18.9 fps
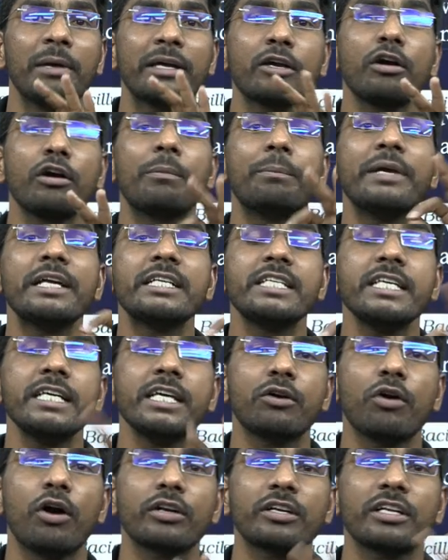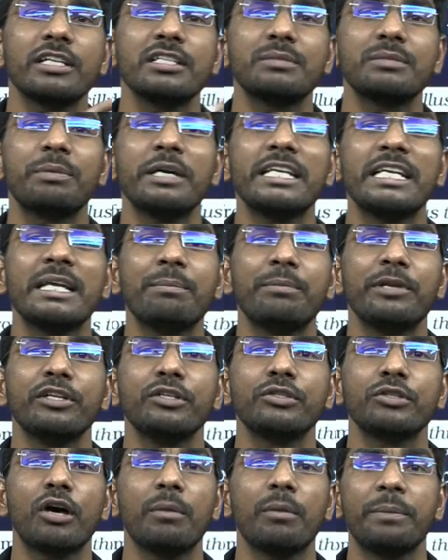making of bt cottons bt
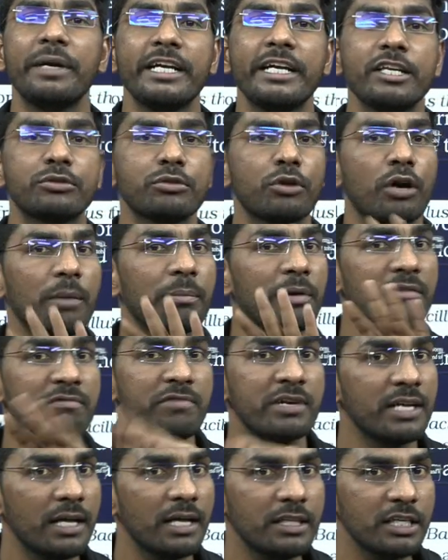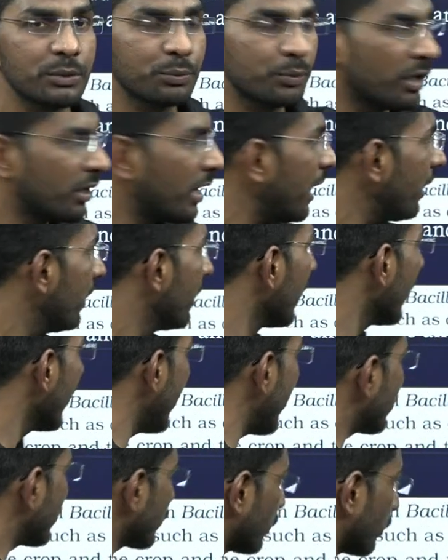brinjal bt soybean we done this one right
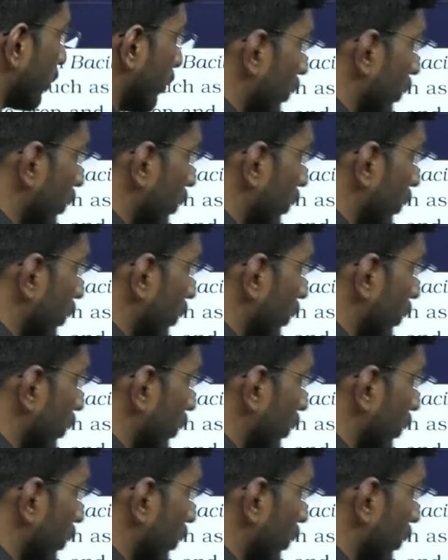next